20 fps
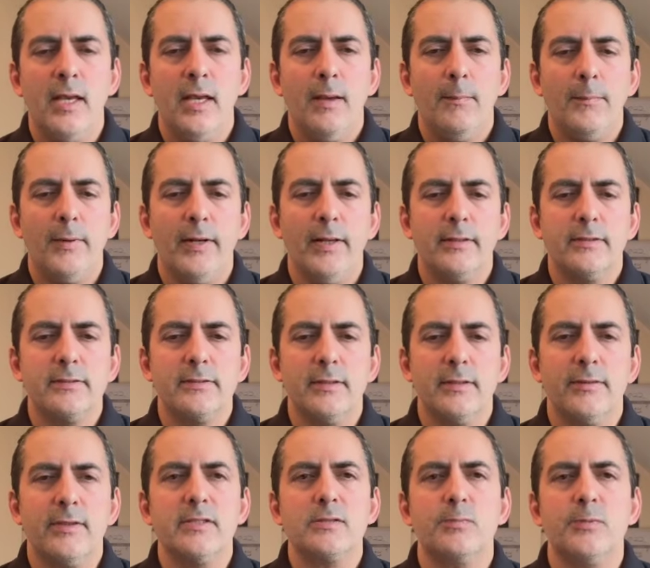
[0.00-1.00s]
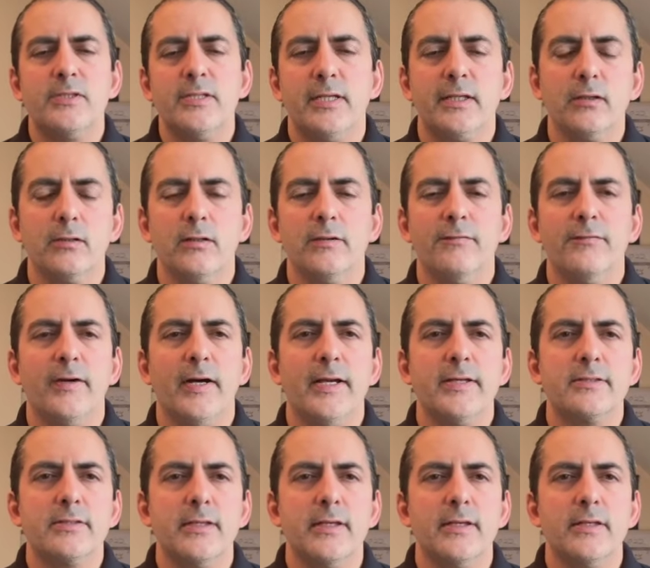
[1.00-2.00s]
But this particular
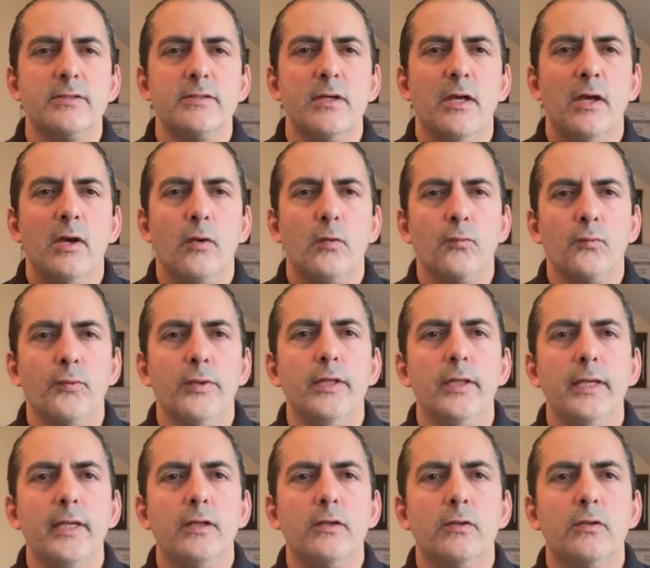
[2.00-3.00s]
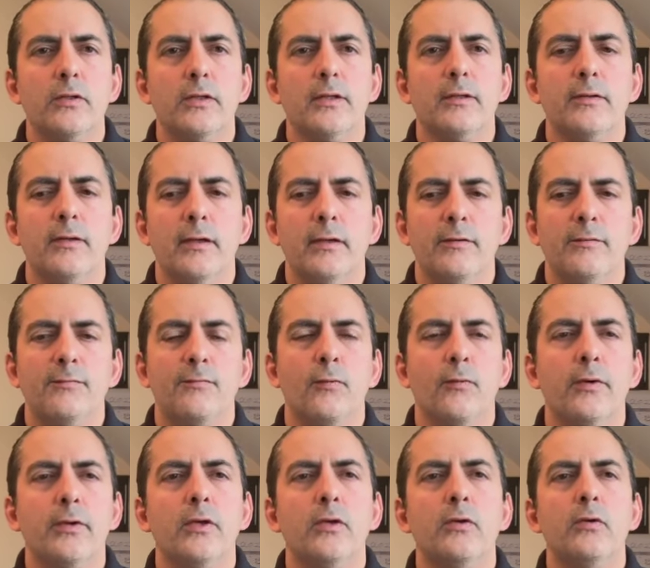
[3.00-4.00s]
device is really good
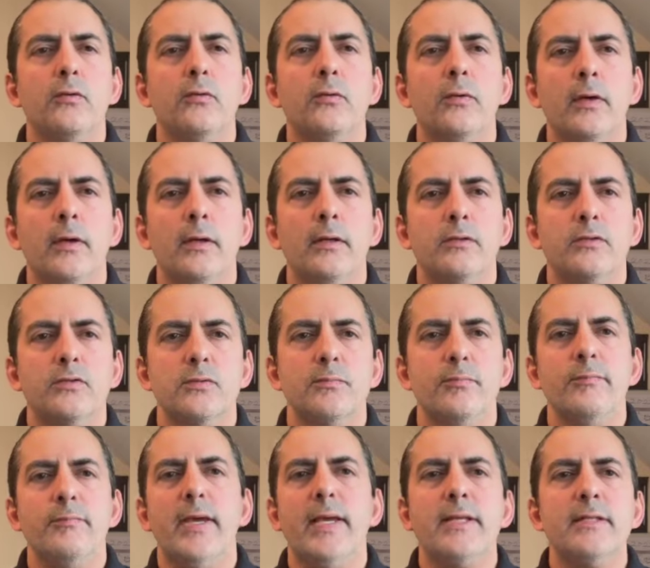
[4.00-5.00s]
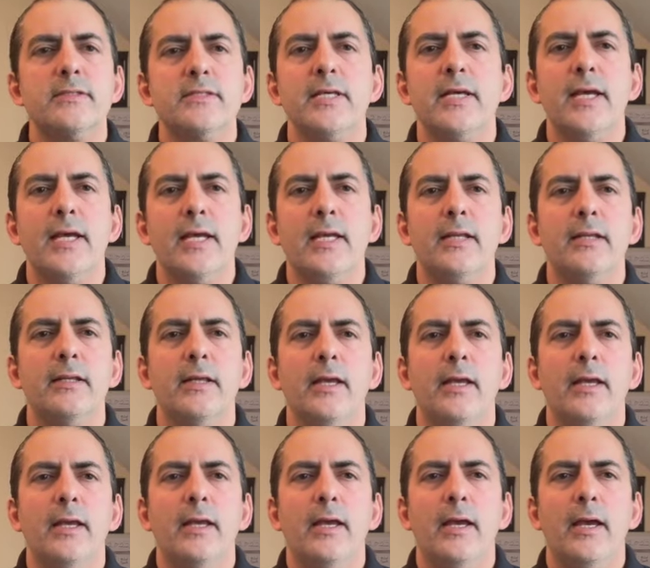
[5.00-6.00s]
for you to maintain
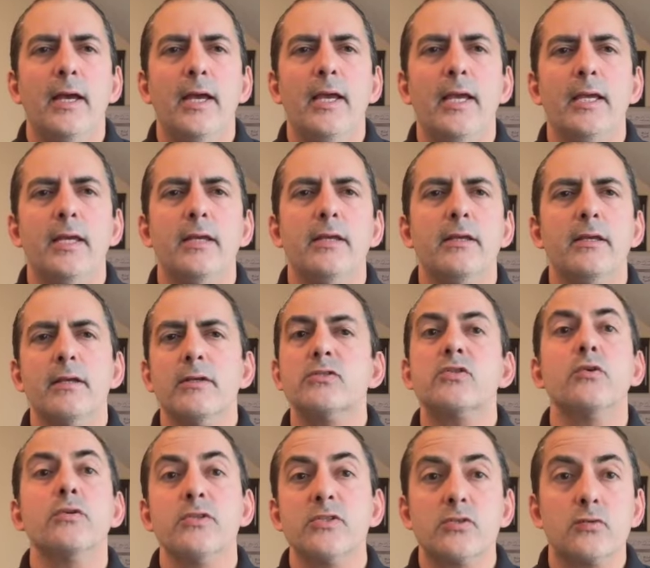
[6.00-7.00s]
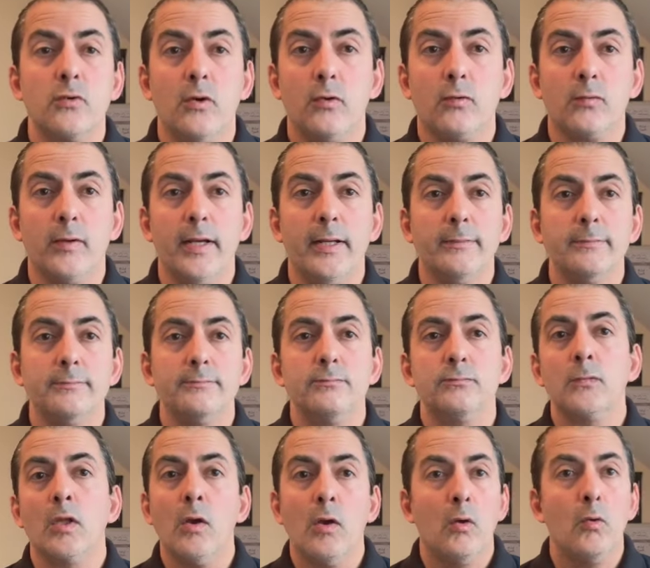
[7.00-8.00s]
a certain stroke rate.
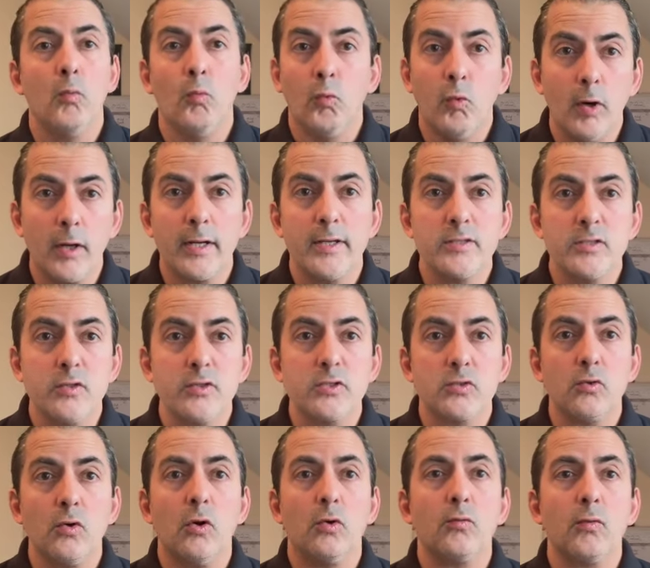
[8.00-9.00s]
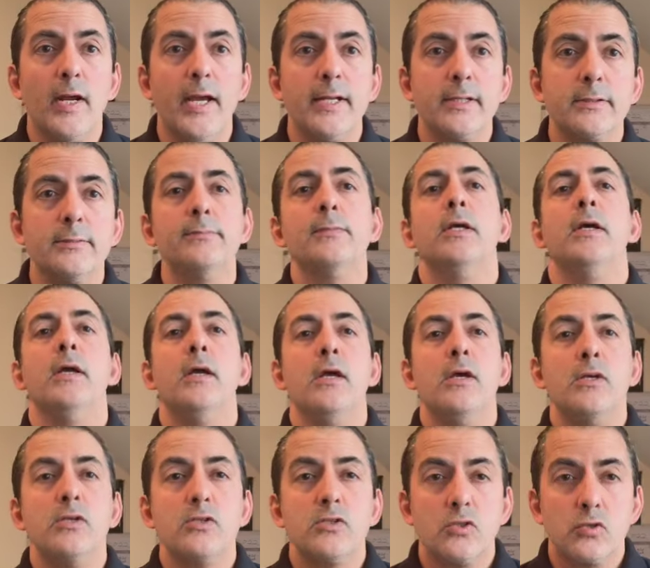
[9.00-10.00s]
What is your stroke rate?
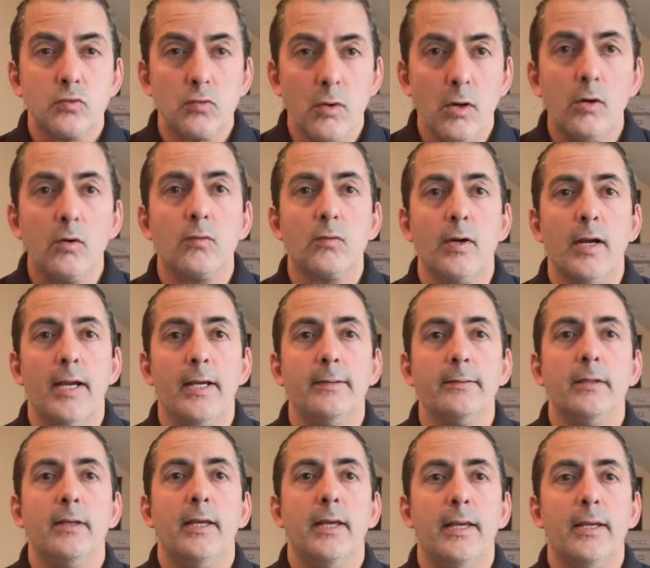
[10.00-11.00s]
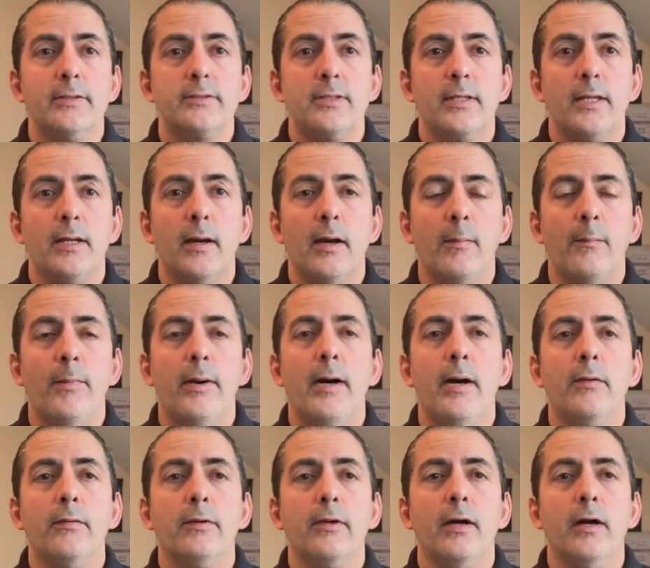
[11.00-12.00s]
Stroke rate is the
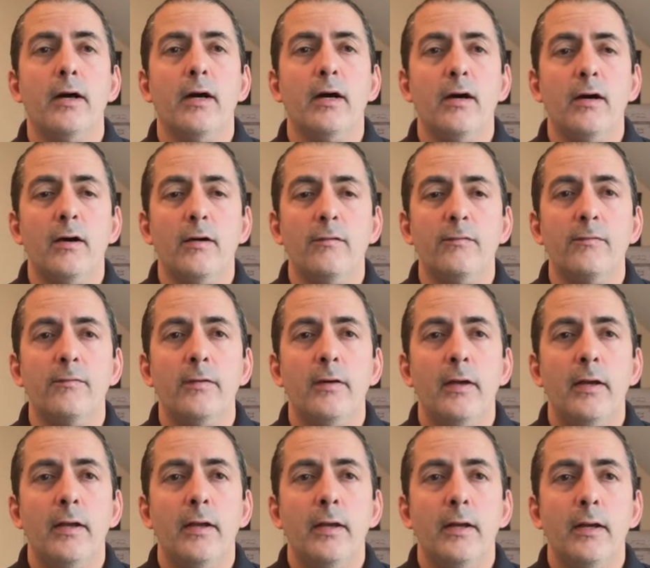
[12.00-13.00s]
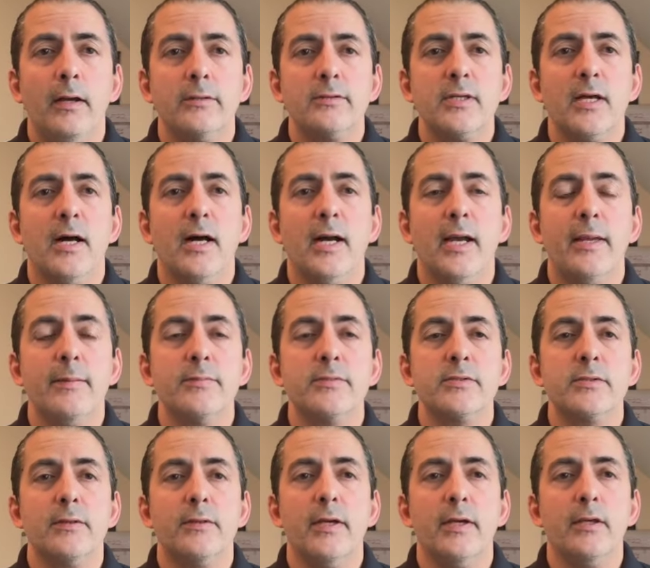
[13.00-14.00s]
amount of times
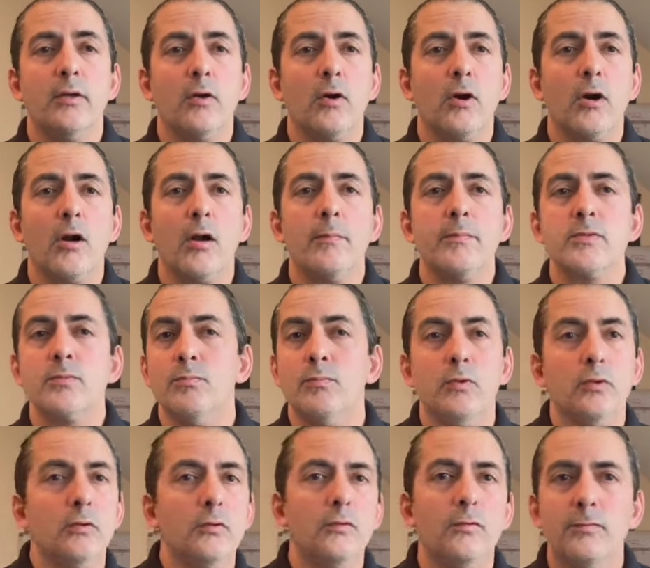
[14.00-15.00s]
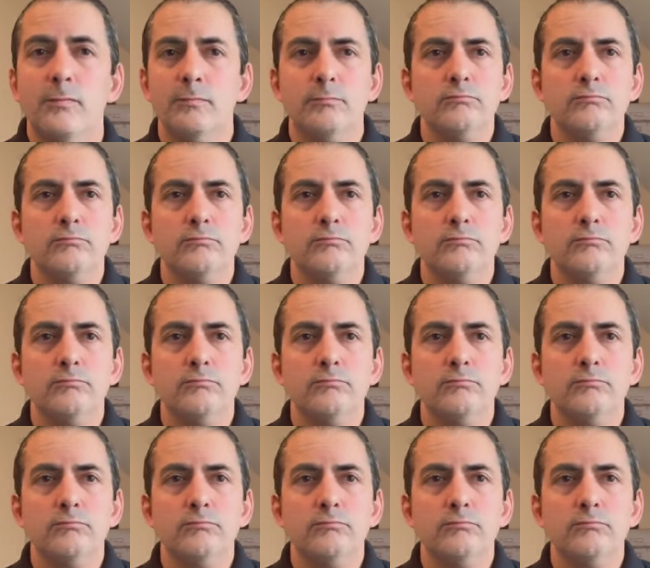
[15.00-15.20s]
that your arms move